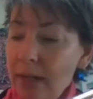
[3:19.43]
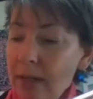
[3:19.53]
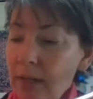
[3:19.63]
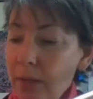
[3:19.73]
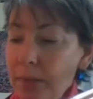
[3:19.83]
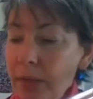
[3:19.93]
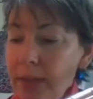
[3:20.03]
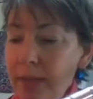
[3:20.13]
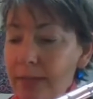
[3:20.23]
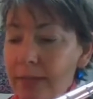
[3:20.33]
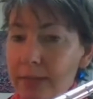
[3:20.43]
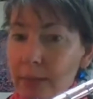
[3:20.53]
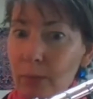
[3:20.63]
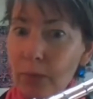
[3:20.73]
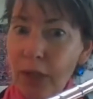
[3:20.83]
So I'm kind of
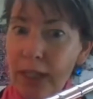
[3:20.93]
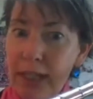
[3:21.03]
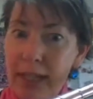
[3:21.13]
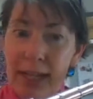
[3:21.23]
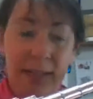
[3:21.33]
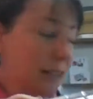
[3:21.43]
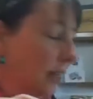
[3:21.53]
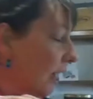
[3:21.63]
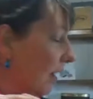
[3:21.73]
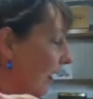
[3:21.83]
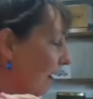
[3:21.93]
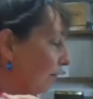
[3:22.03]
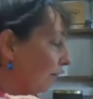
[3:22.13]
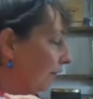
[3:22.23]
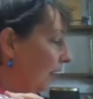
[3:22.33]
working into that
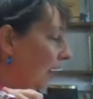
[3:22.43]
F.